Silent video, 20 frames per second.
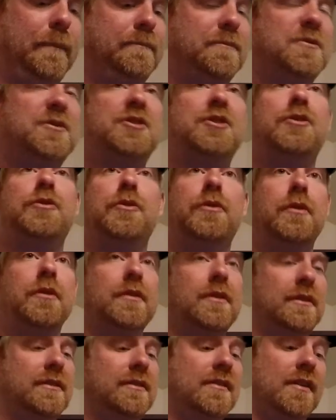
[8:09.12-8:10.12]
true
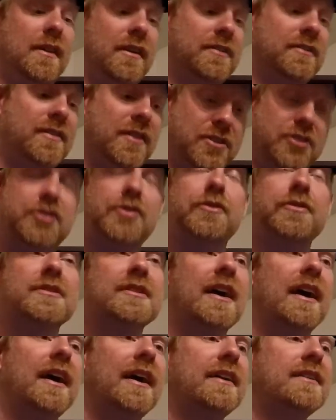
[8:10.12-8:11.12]

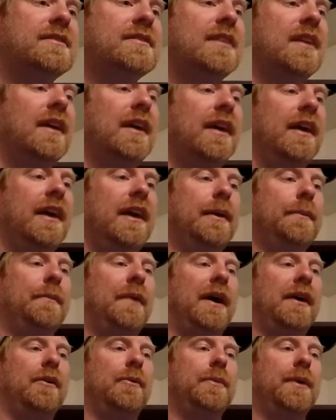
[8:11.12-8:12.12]
size in
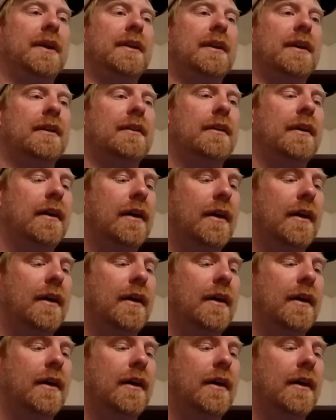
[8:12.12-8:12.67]
my opinion.